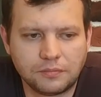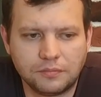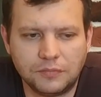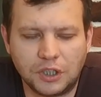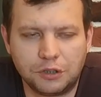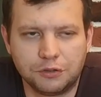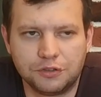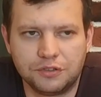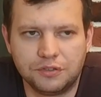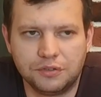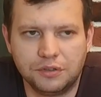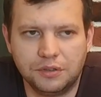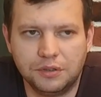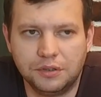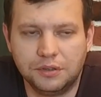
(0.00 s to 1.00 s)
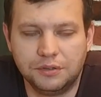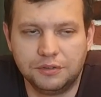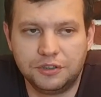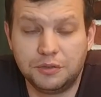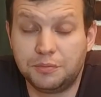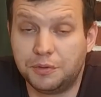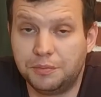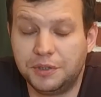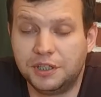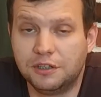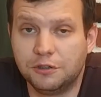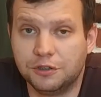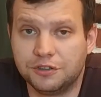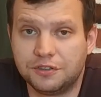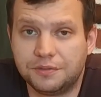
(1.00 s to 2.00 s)
because simply being
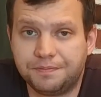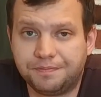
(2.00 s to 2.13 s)
lost.